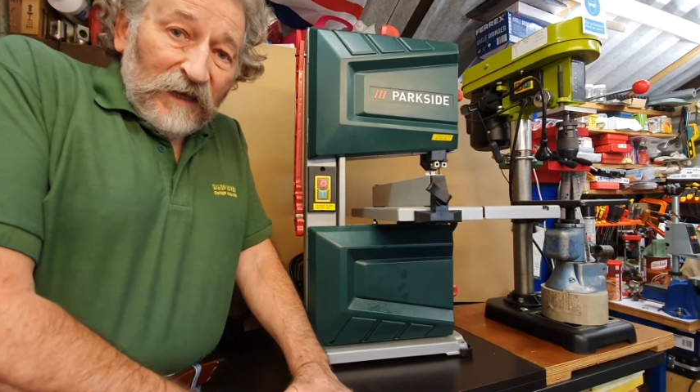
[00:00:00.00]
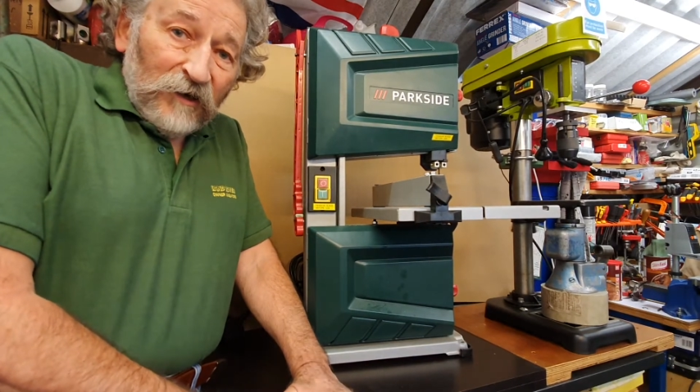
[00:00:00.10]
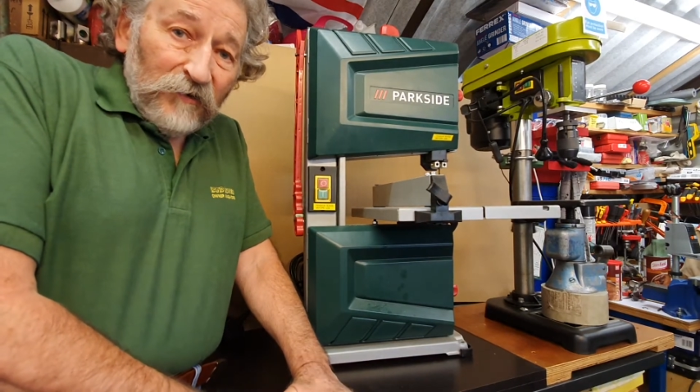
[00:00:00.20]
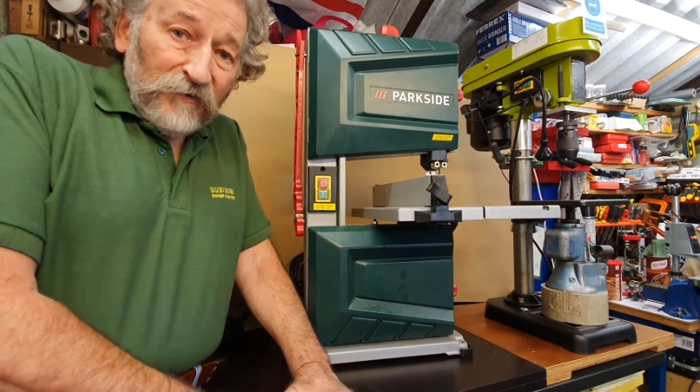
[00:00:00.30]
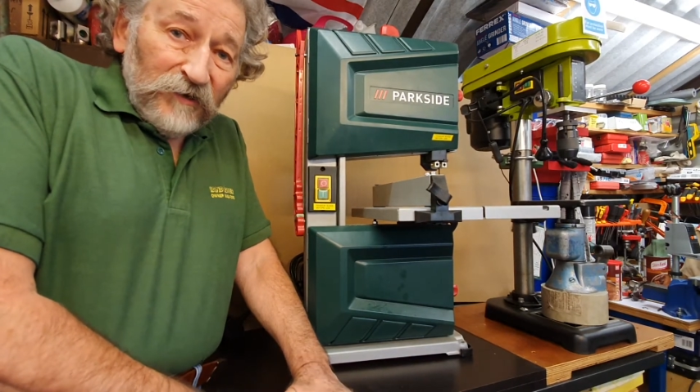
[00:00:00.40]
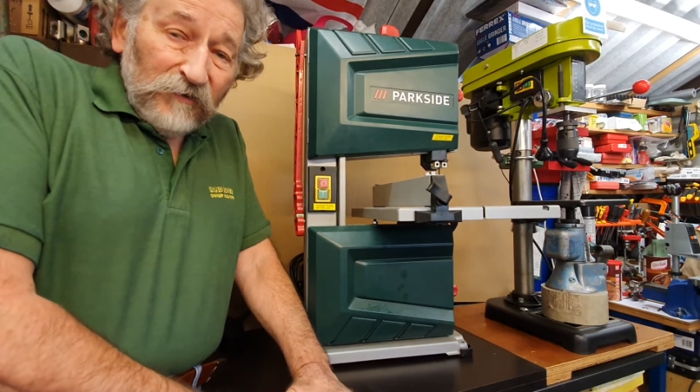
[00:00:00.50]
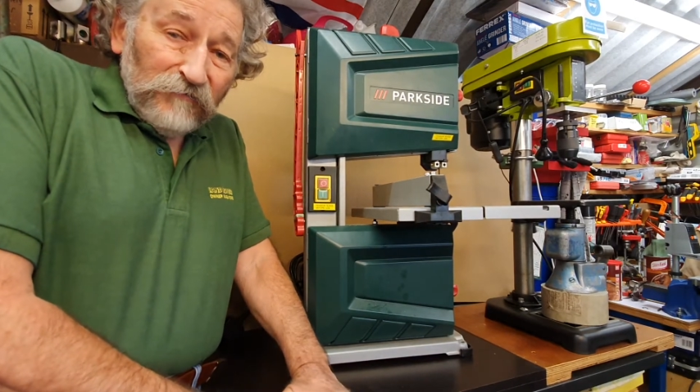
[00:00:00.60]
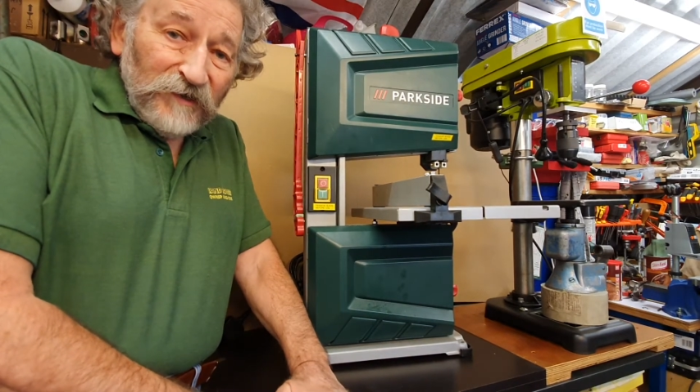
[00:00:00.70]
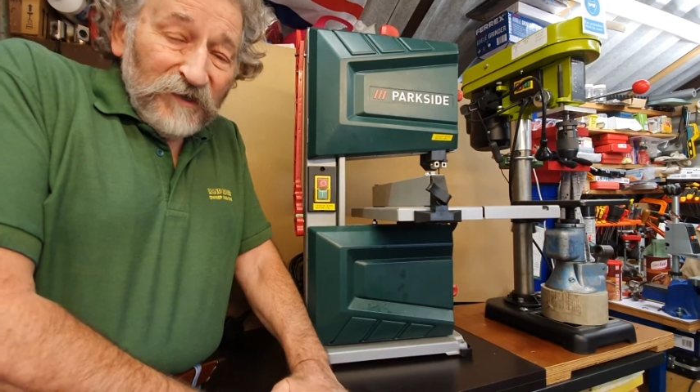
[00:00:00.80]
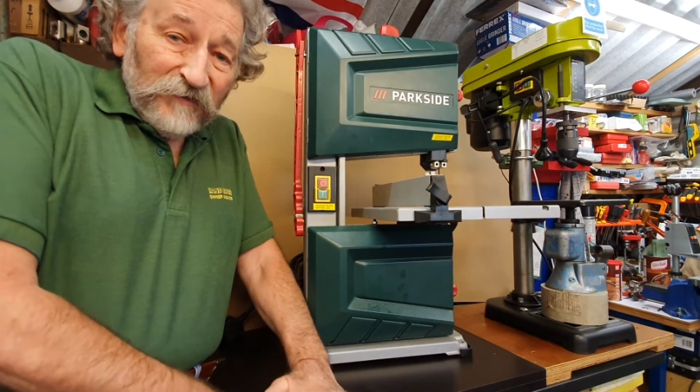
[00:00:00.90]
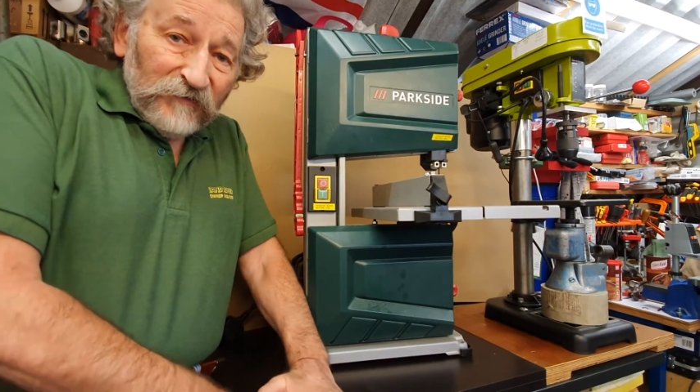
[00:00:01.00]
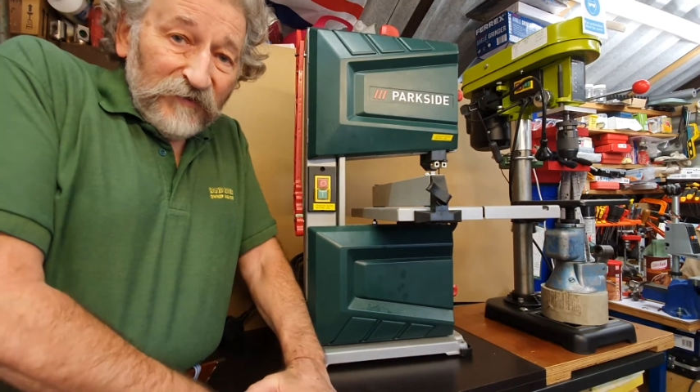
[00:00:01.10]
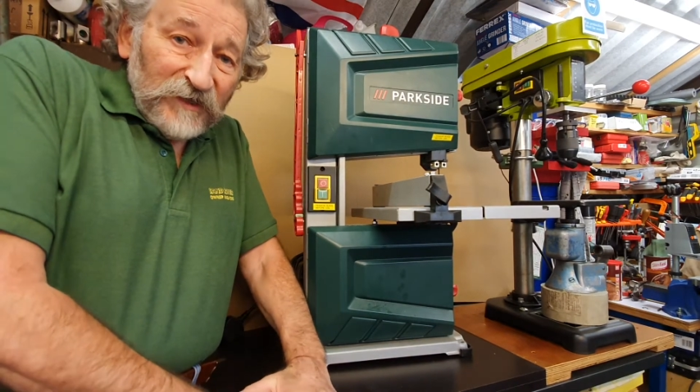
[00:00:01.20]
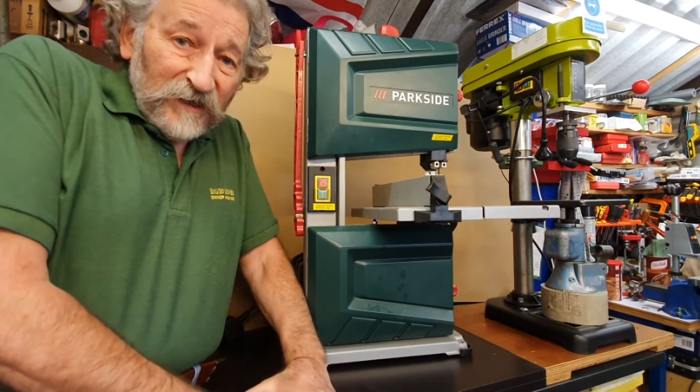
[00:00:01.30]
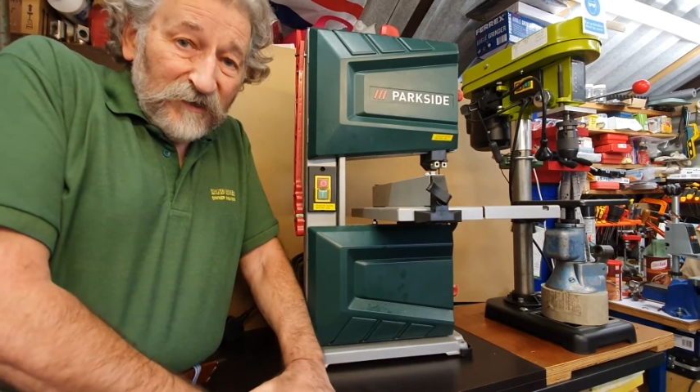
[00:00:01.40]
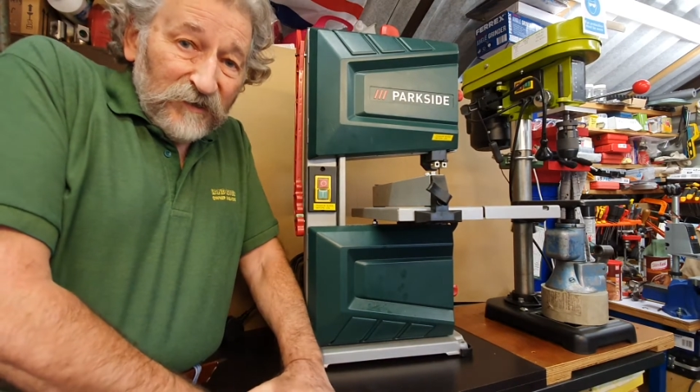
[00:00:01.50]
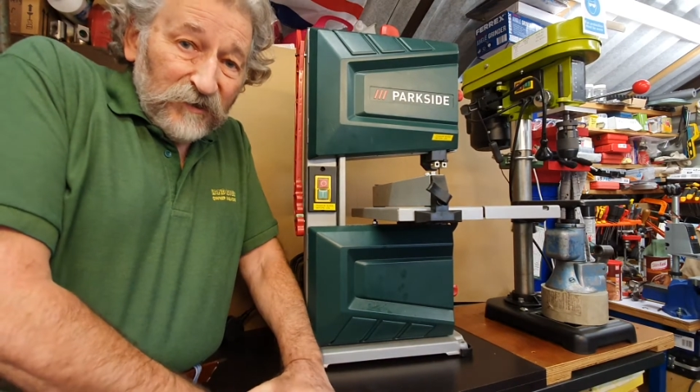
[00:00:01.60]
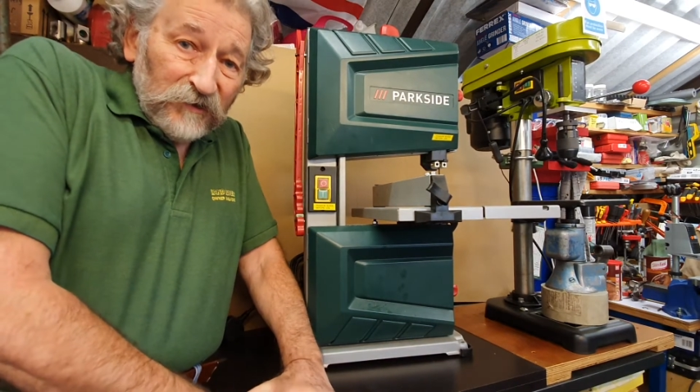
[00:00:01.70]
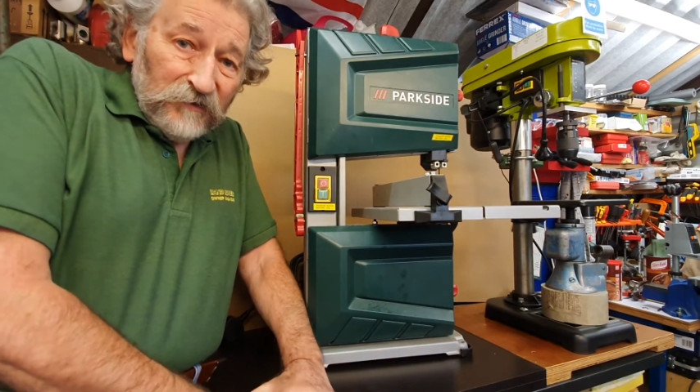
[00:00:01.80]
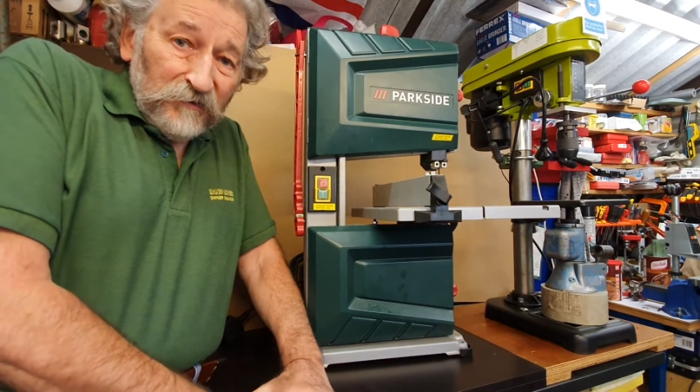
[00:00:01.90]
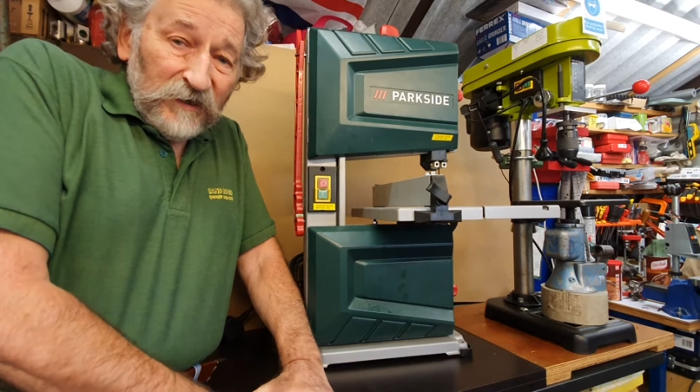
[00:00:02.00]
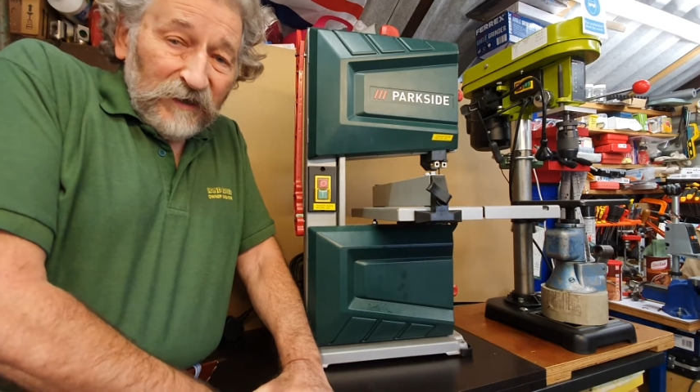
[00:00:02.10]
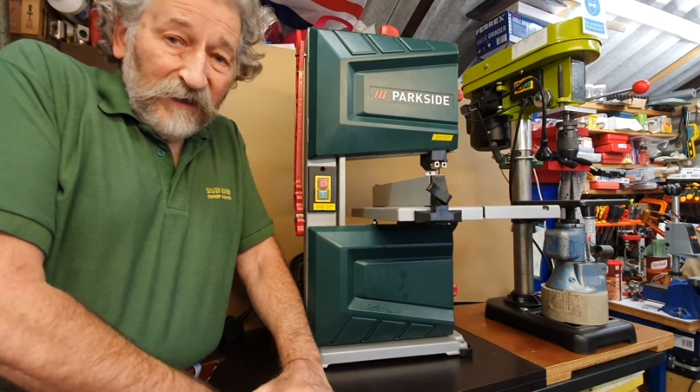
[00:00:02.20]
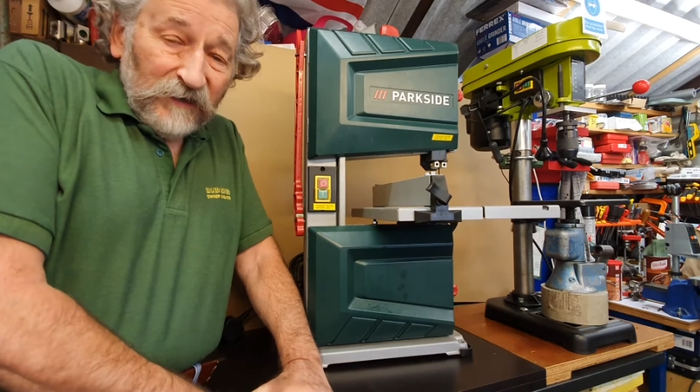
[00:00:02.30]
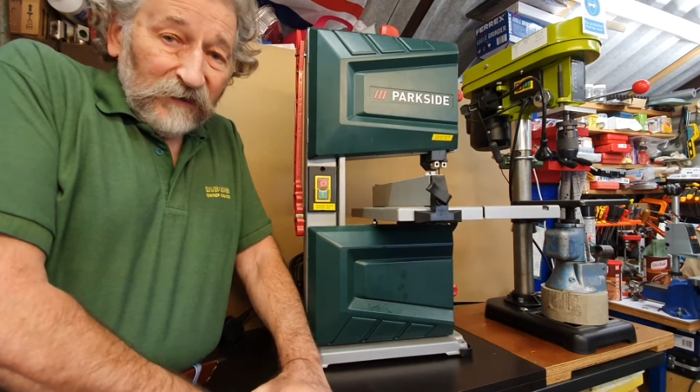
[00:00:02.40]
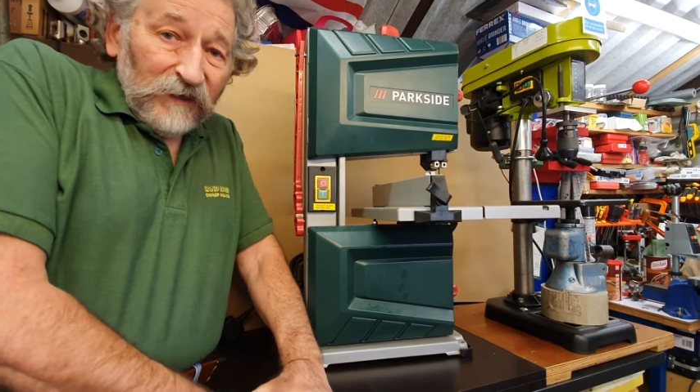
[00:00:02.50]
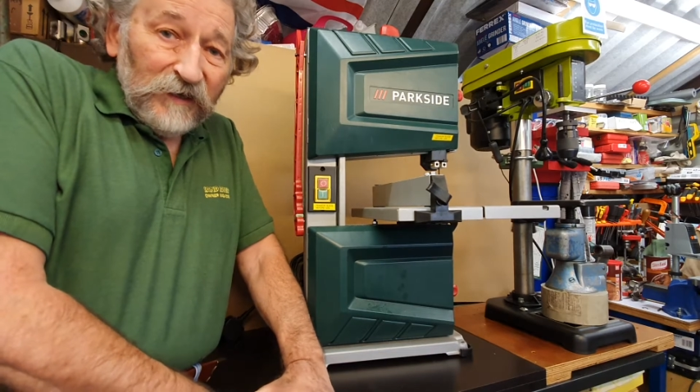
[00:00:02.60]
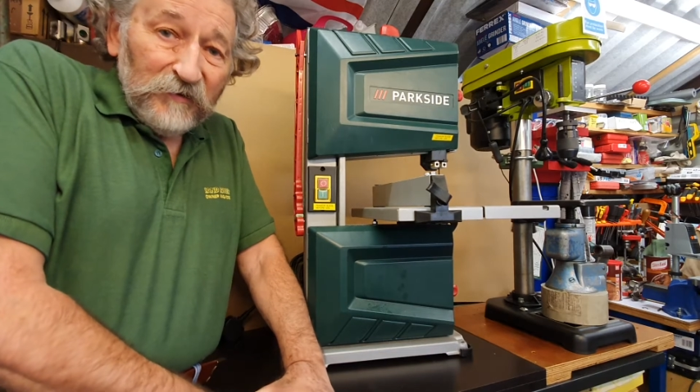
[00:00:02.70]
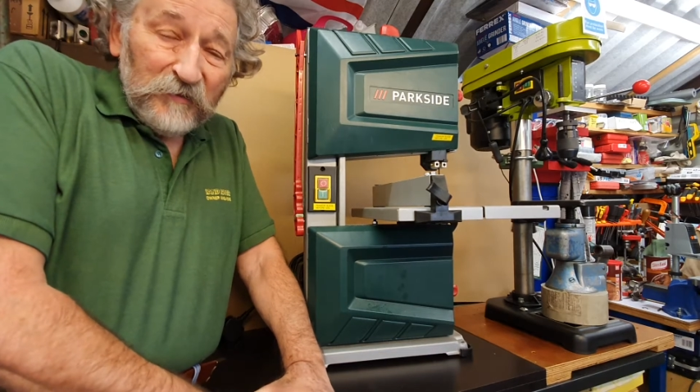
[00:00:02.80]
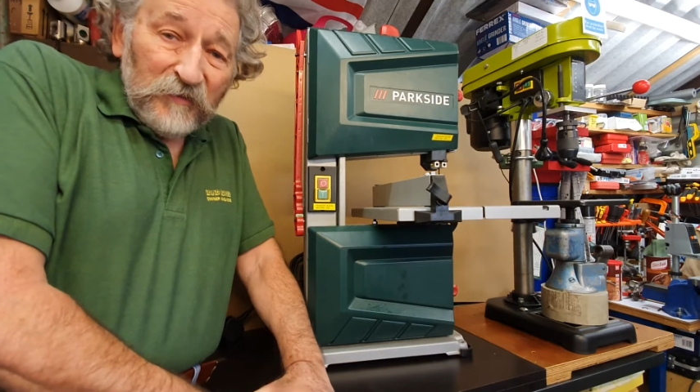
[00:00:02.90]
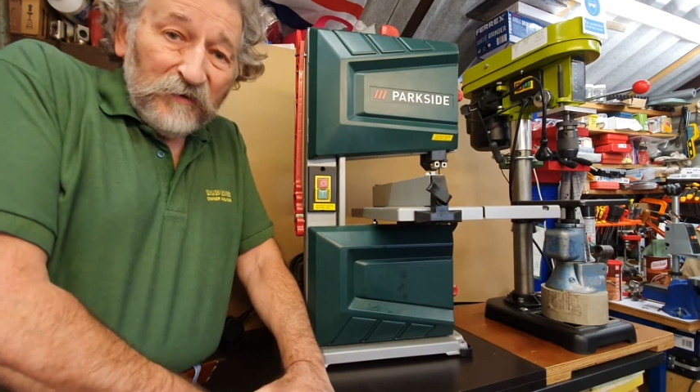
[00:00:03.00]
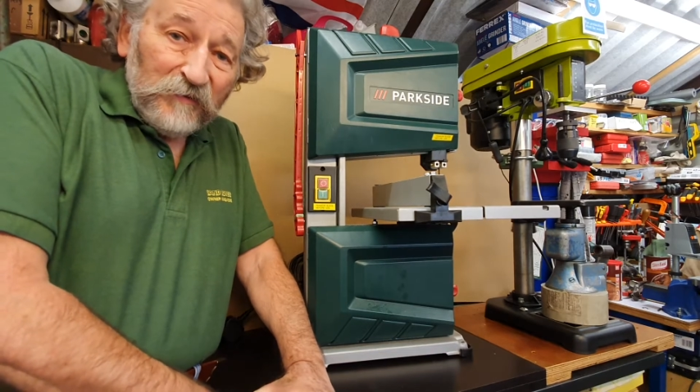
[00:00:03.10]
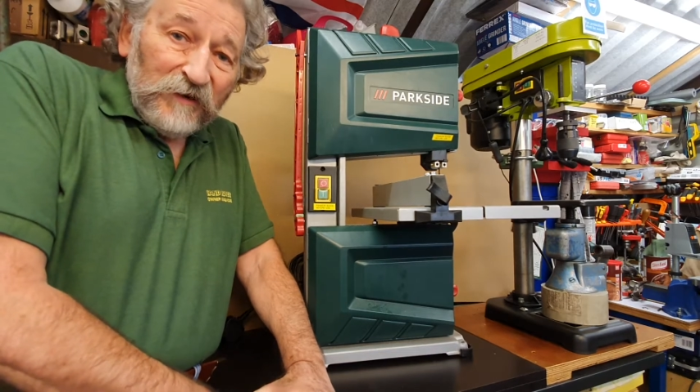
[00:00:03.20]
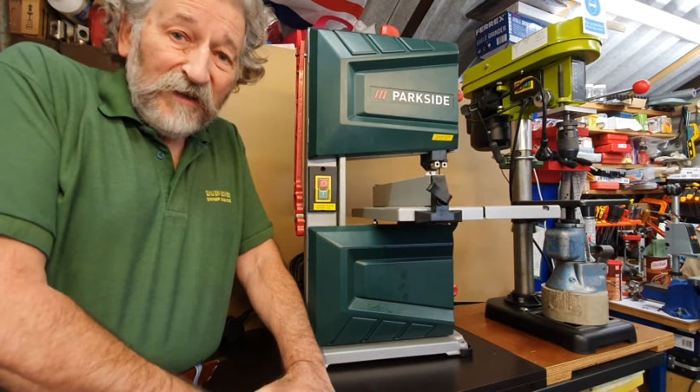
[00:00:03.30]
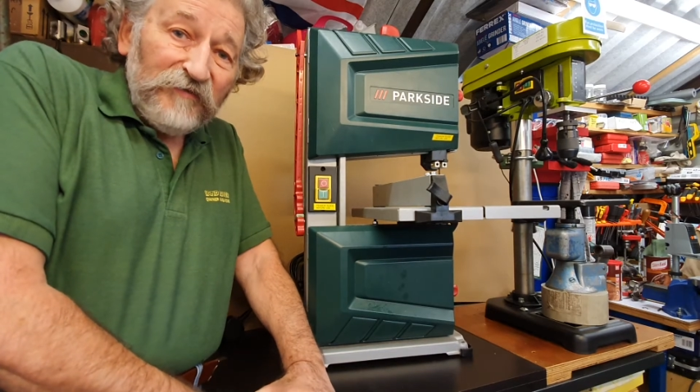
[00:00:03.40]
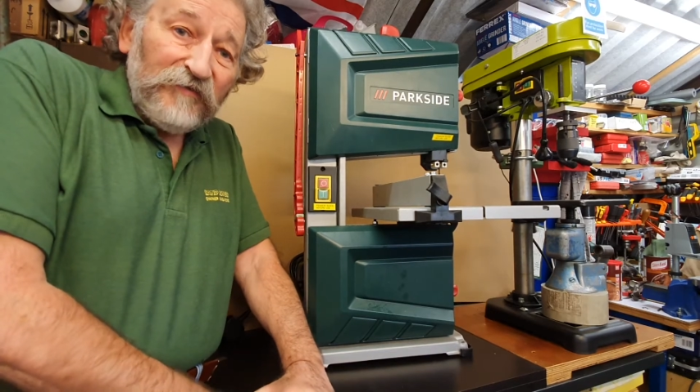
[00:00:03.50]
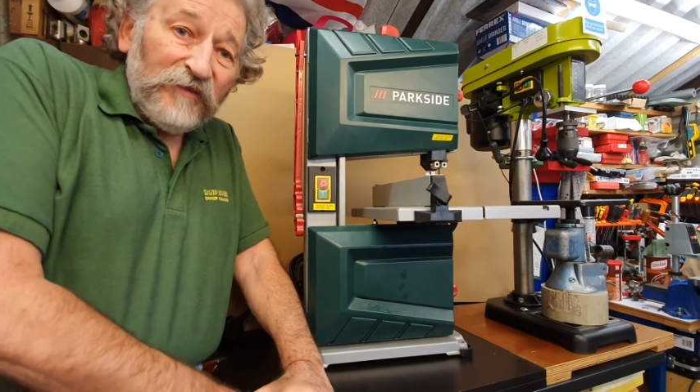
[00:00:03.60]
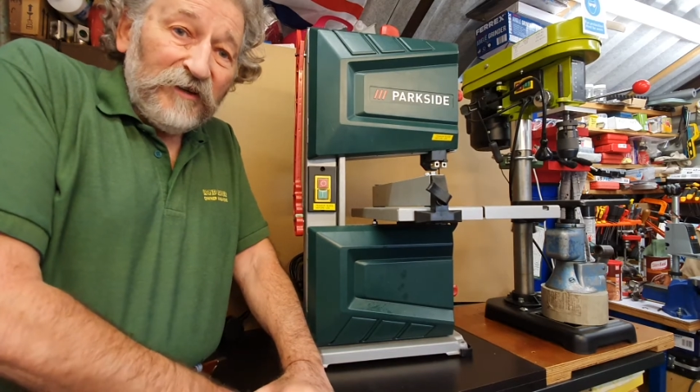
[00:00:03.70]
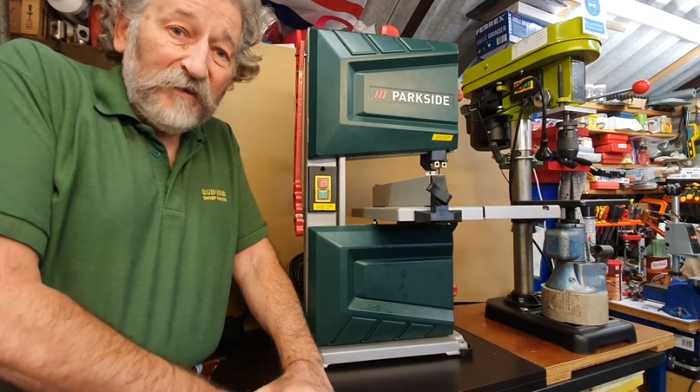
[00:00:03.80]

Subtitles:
On a recent visit to Lidl with my wife,